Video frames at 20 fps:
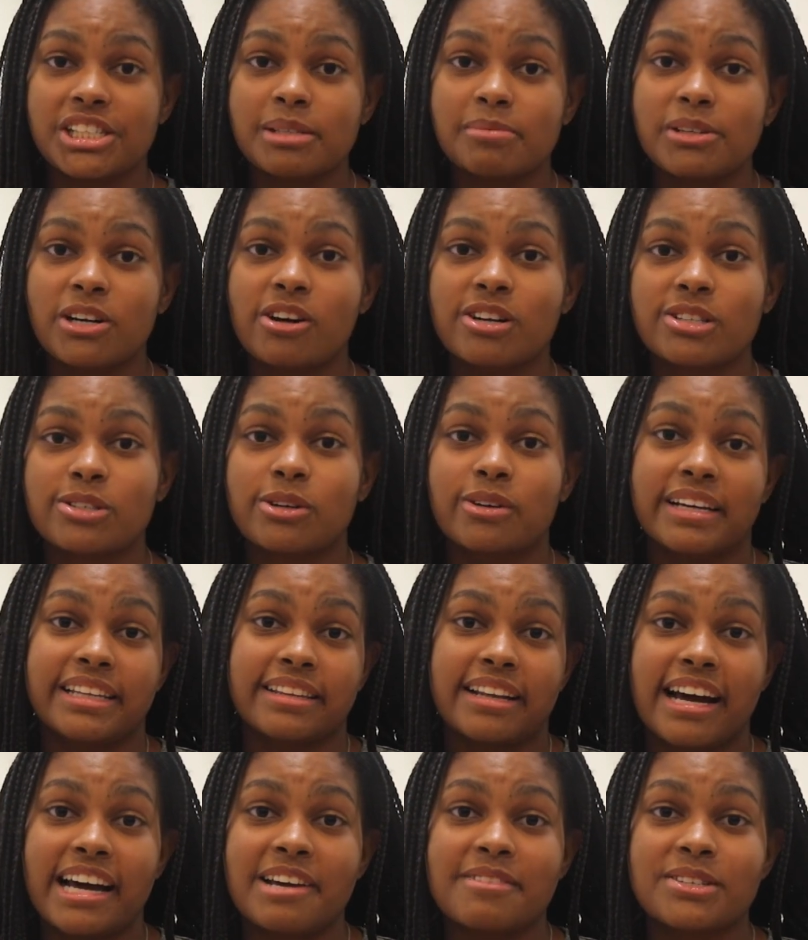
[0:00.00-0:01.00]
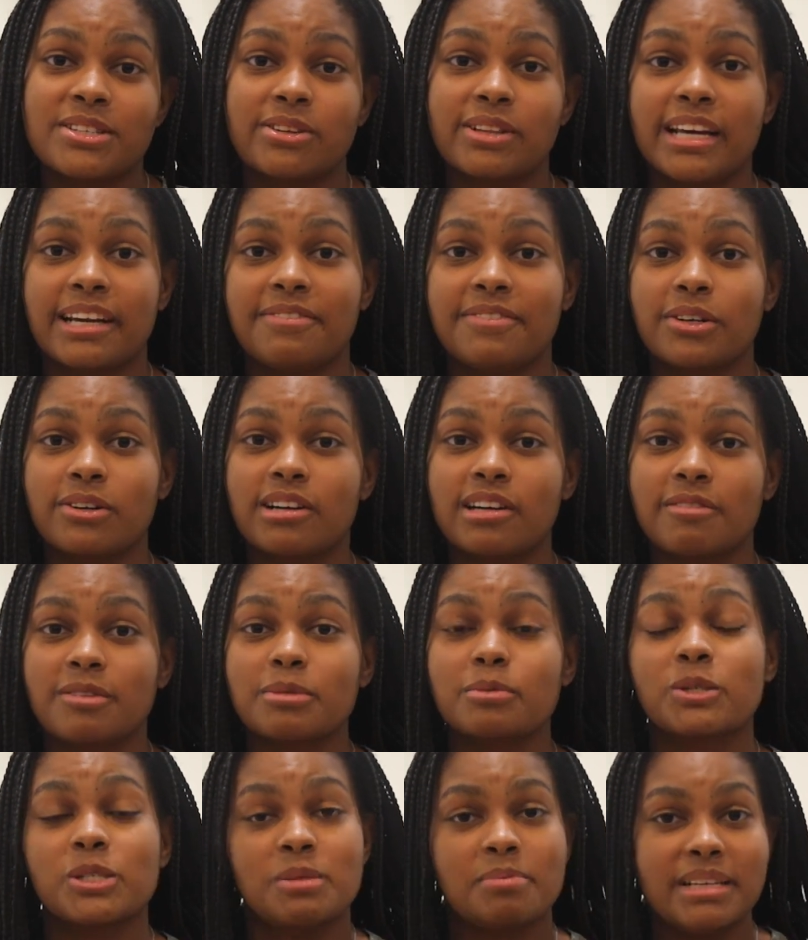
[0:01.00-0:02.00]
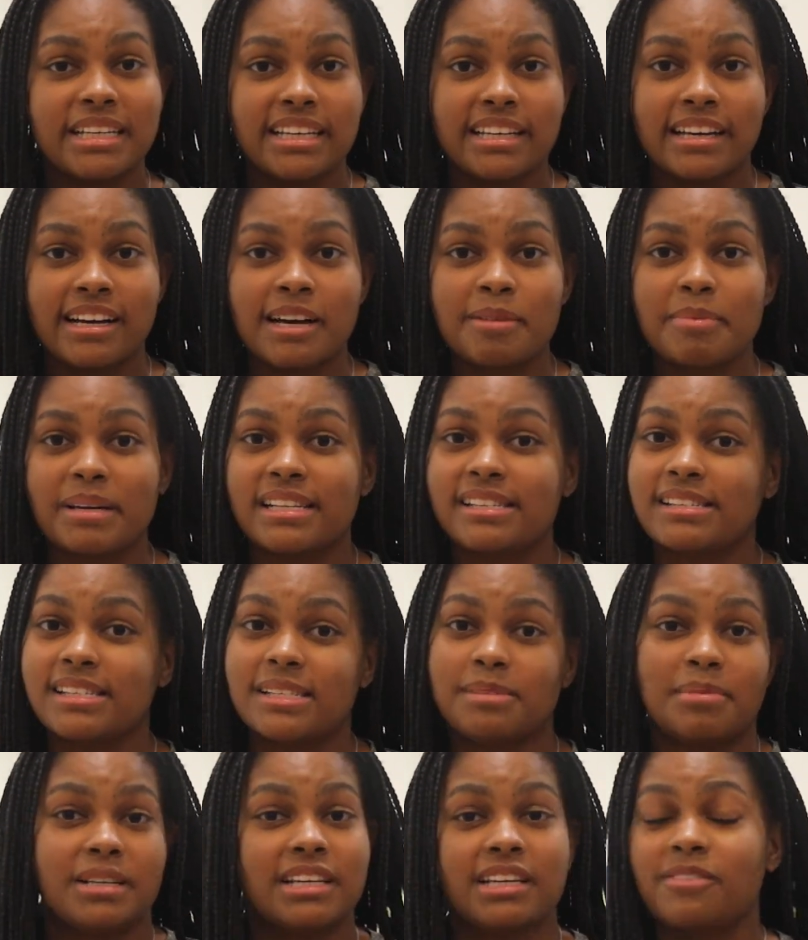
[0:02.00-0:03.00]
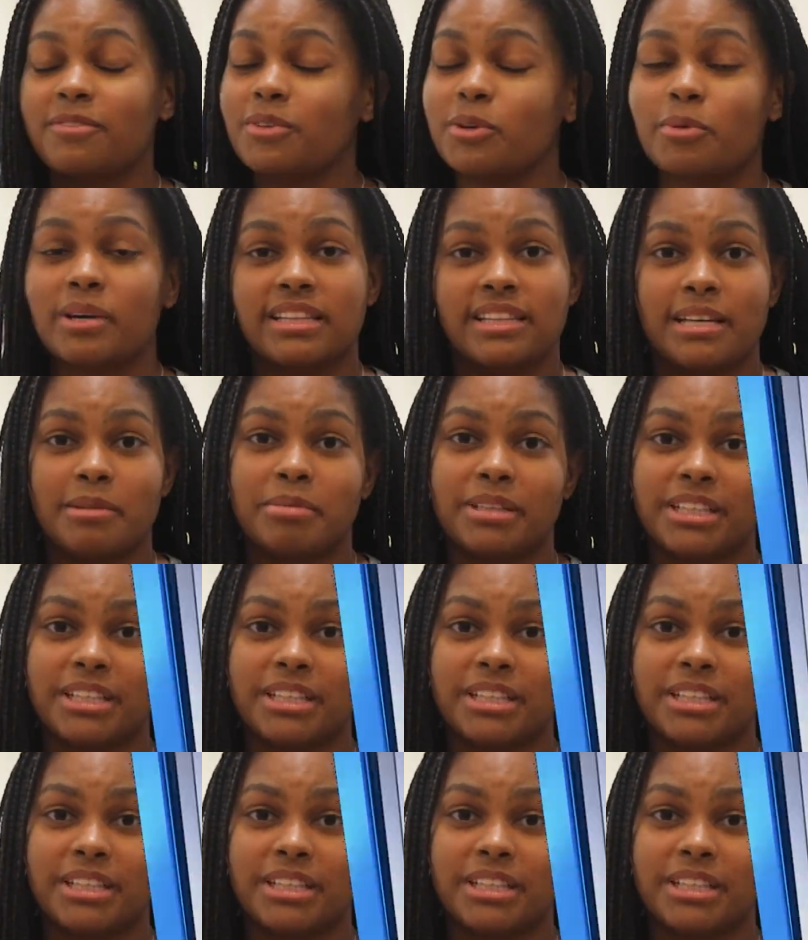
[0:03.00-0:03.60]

but also in life so they feel comfortable speaking up and speaking for what they